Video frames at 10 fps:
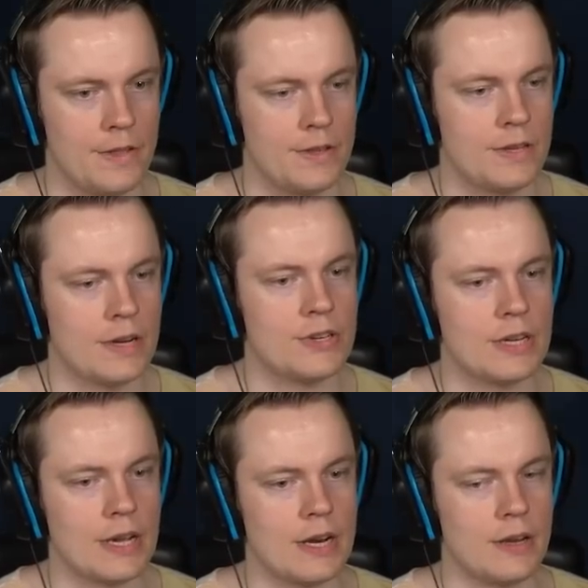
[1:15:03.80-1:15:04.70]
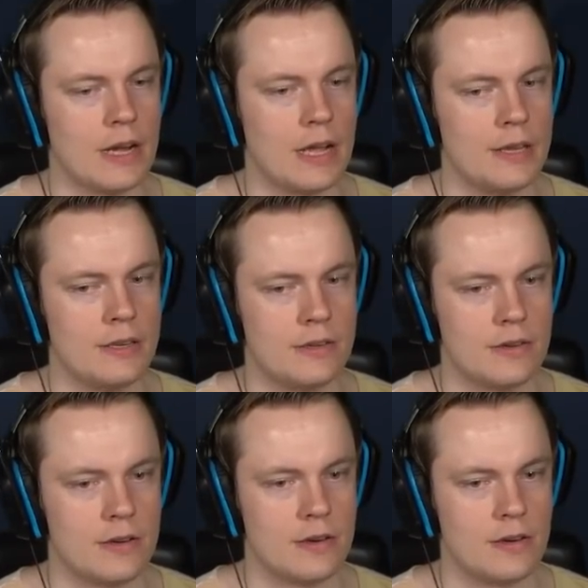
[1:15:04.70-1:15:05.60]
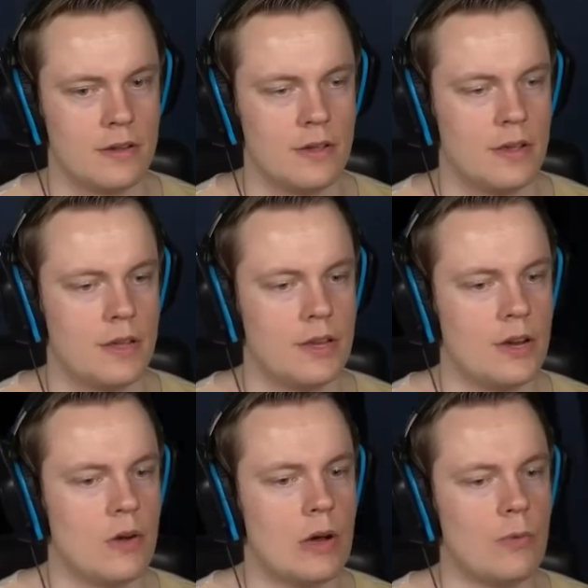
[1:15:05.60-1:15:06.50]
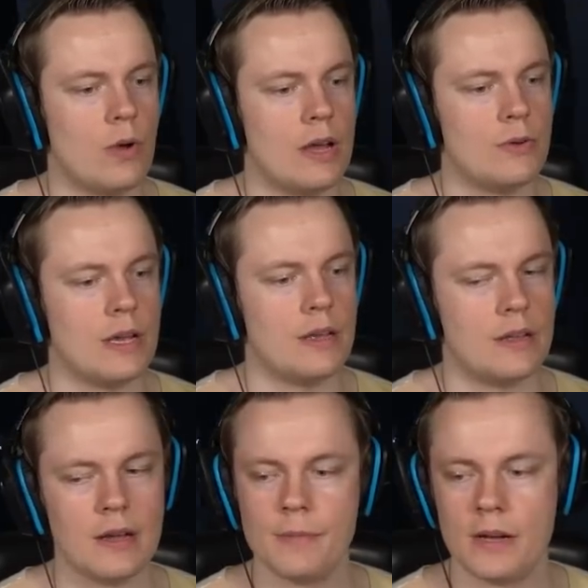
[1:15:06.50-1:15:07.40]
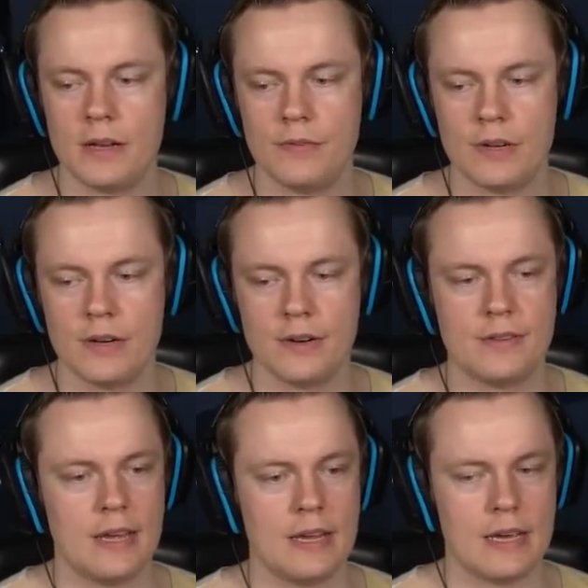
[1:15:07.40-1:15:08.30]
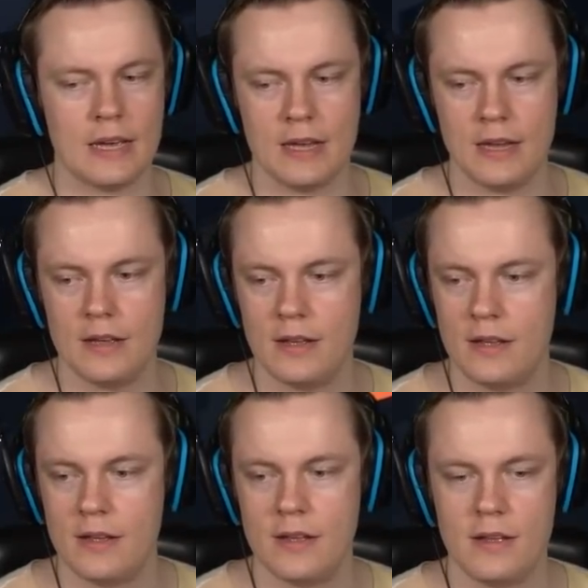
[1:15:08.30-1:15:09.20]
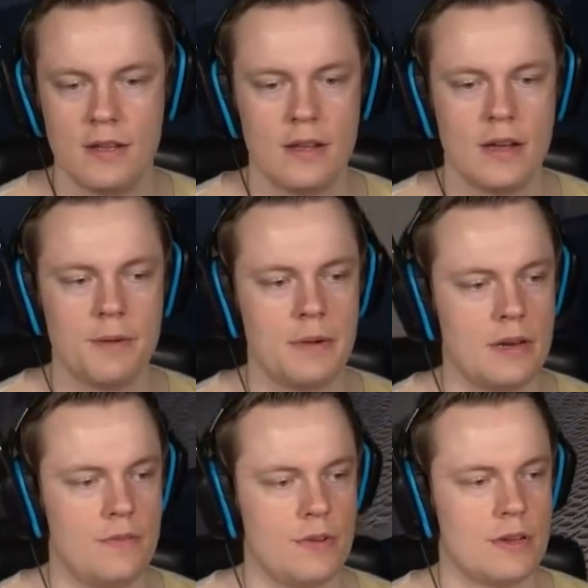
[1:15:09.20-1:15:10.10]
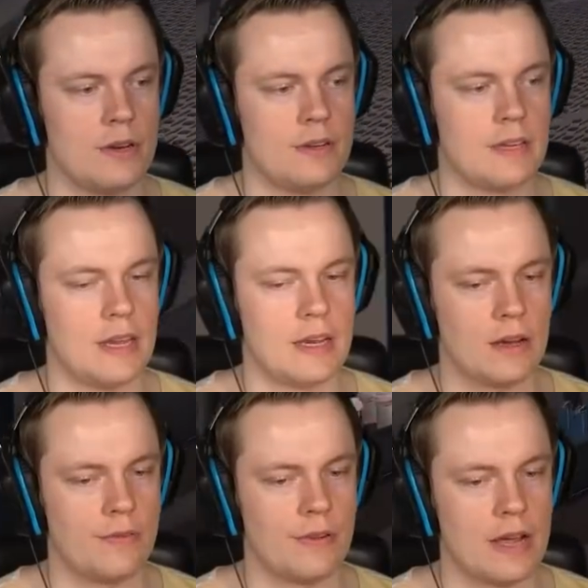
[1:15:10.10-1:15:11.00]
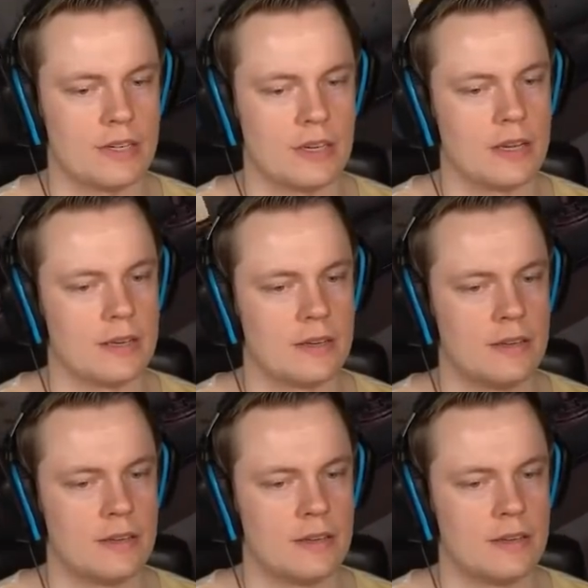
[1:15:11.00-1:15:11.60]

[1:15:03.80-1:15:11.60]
It's actually kind of nice. You know what? Why do I... I'm not even going to take a... I'm not even going to take a flashlight.